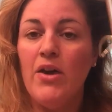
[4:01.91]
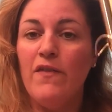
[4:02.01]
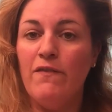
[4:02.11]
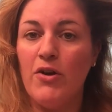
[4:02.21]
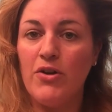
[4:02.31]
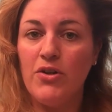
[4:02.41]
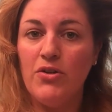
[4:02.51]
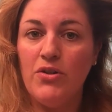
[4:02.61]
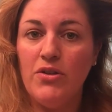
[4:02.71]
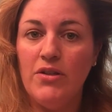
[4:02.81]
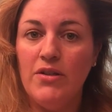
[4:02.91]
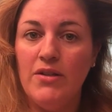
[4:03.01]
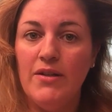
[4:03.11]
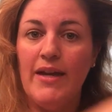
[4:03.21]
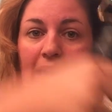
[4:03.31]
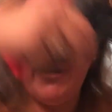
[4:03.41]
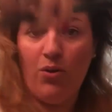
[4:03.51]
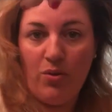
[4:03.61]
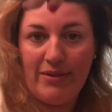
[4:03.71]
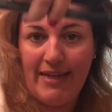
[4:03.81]
Vertical and
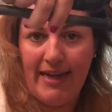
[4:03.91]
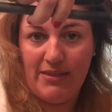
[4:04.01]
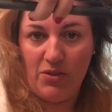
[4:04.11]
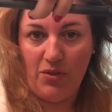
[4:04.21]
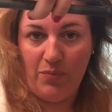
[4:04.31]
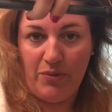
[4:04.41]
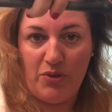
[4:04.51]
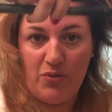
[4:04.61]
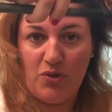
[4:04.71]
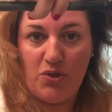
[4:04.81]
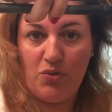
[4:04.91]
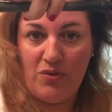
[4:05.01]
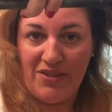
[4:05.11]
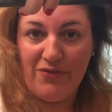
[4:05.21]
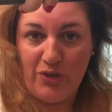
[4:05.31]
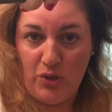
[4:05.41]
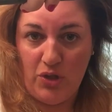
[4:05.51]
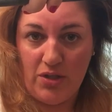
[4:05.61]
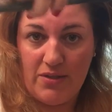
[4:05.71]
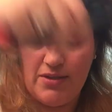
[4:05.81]
horizontal produce two different
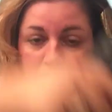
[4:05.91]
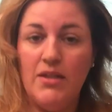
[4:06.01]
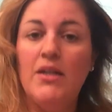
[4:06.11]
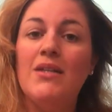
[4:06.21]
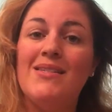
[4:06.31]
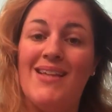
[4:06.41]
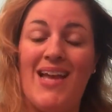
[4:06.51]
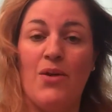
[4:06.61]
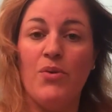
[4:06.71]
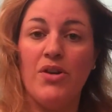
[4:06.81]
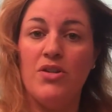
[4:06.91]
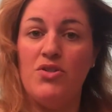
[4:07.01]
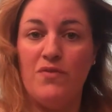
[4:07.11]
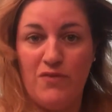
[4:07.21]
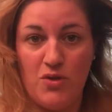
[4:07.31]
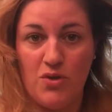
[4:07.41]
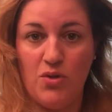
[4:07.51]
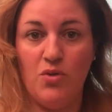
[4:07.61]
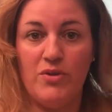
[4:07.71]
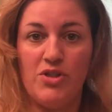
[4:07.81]
looks. Today we're gonna do
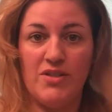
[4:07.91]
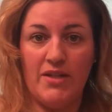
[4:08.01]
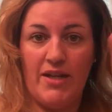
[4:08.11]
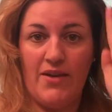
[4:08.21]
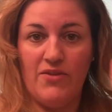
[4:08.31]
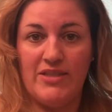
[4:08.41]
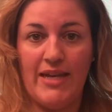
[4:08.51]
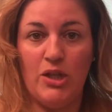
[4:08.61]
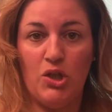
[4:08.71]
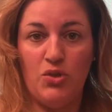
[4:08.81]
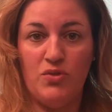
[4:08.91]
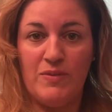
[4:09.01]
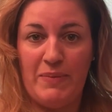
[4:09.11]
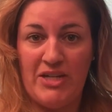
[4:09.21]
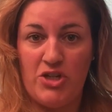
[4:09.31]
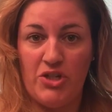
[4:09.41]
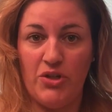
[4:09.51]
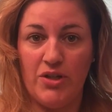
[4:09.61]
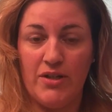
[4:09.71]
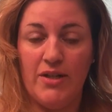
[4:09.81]
vertical, which is gonna give us that loose beachy
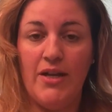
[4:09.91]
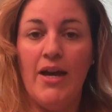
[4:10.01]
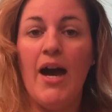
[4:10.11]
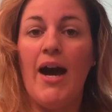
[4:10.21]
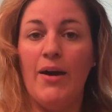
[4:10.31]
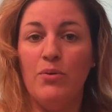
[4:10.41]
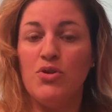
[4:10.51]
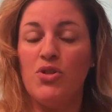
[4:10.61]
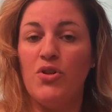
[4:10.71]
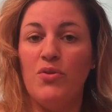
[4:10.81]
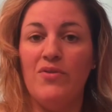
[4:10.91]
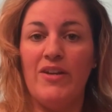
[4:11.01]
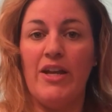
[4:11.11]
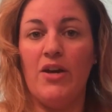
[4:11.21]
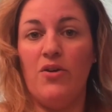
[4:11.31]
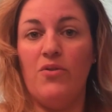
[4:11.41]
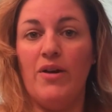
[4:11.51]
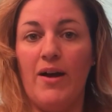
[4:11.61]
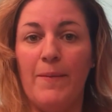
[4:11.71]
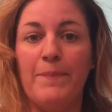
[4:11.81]
look. I will show you a video
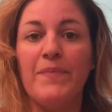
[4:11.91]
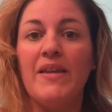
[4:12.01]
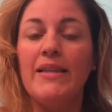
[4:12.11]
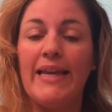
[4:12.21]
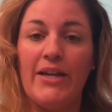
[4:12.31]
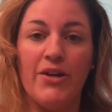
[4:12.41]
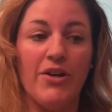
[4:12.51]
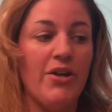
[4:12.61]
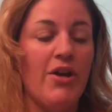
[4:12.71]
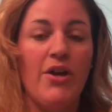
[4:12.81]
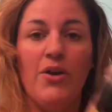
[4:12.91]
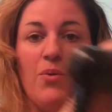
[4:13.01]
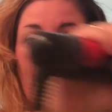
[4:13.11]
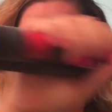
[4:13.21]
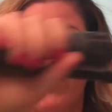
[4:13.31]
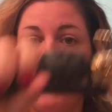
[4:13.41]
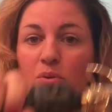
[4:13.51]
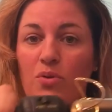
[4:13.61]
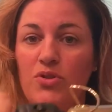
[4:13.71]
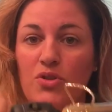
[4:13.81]
um, later where you
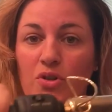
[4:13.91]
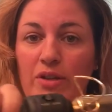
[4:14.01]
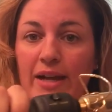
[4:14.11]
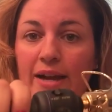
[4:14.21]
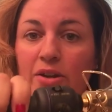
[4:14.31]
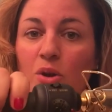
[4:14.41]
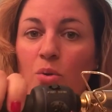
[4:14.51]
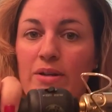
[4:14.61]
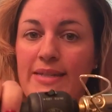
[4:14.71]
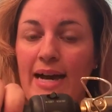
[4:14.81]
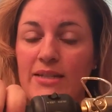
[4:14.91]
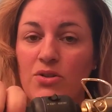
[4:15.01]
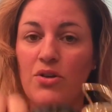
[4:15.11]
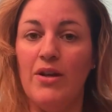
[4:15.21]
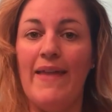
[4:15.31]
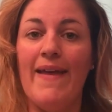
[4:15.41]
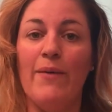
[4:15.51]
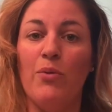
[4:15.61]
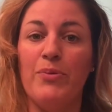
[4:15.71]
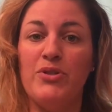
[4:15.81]
hold your curling iron horizontal and
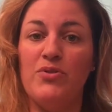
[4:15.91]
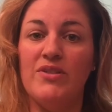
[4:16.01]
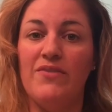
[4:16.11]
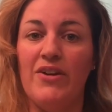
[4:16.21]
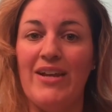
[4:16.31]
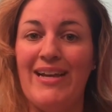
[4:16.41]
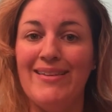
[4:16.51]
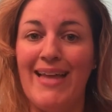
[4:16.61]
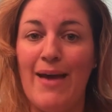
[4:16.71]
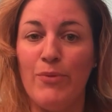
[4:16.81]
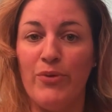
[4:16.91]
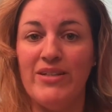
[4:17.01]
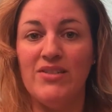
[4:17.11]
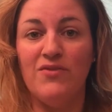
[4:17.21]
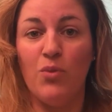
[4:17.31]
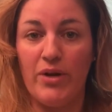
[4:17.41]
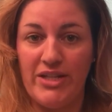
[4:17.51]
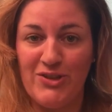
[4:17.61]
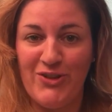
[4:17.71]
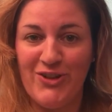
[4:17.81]
that will produce a very glamorous
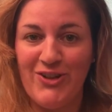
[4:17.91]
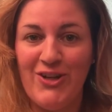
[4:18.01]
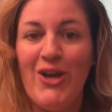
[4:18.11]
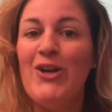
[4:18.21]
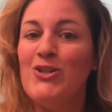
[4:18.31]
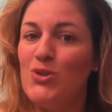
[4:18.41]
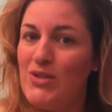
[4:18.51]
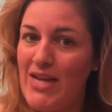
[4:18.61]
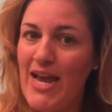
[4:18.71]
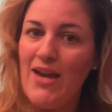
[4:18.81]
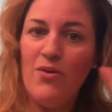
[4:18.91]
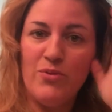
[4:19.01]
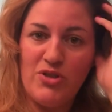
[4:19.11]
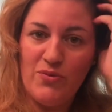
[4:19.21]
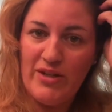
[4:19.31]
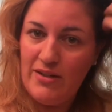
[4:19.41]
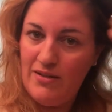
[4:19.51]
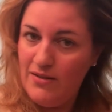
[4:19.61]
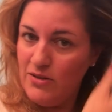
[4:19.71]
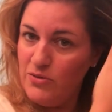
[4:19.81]
40s look. So today we're doing
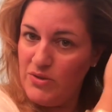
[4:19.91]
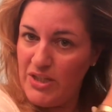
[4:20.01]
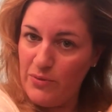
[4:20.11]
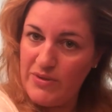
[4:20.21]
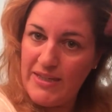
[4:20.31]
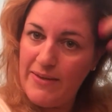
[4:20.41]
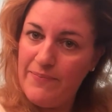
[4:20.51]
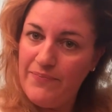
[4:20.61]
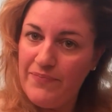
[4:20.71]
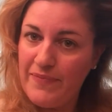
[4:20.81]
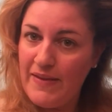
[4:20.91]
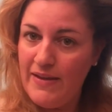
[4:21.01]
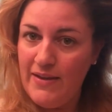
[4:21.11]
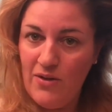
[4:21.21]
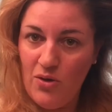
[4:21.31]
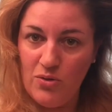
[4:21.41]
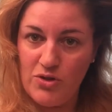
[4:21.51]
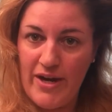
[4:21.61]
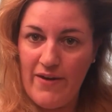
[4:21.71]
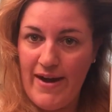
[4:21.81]
loosey-goosey. Hold
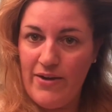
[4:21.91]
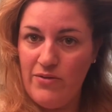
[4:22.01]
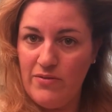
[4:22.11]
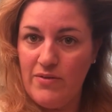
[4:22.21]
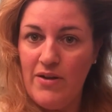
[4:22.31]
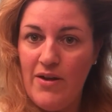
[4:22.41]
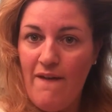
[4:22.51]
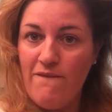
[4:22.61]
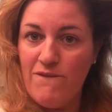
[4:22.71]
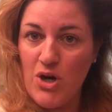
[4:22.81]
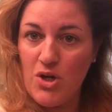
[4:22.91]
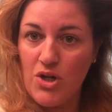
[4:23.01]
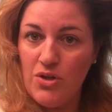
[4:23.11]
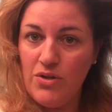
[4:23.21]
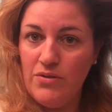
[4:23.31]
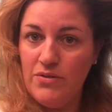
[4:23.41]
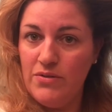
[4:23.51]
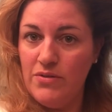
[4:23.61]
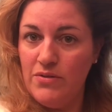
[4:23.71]
your hair out, vertical.